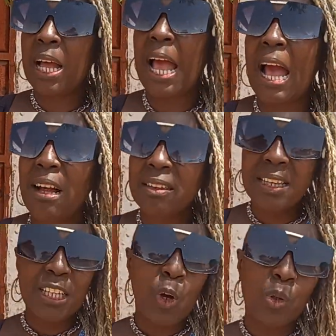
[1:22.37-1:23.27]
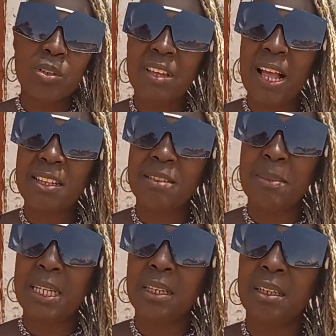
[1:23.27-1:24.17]
how do they contact
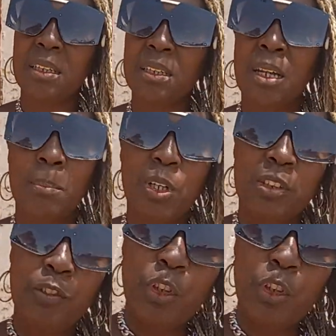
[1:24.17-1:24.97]
me? Because if